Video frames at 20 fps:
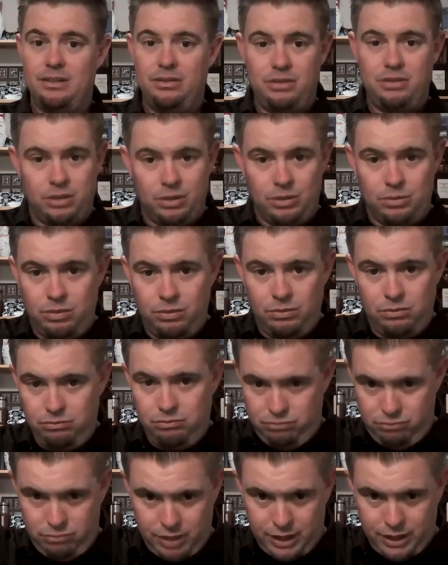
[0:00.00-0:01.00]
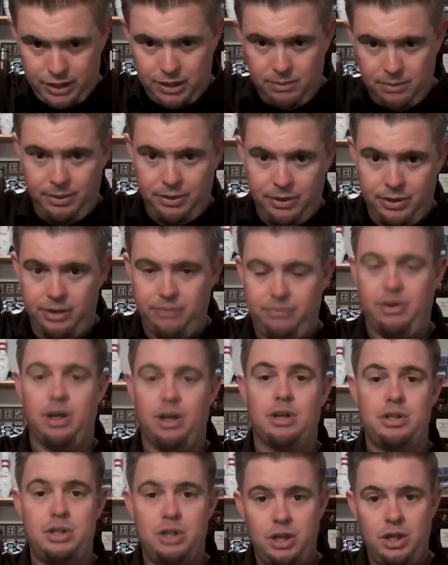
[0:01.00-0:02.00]
So December
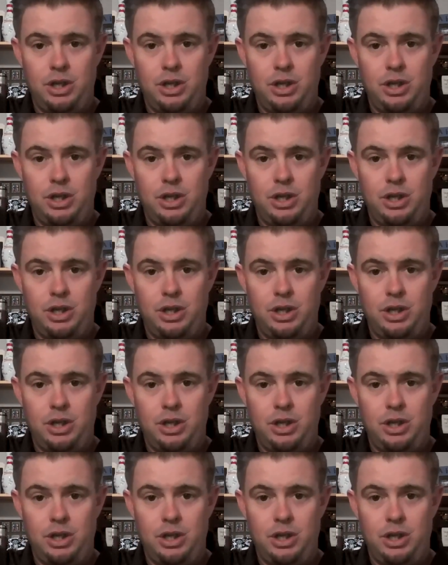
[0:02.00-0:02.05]
31st,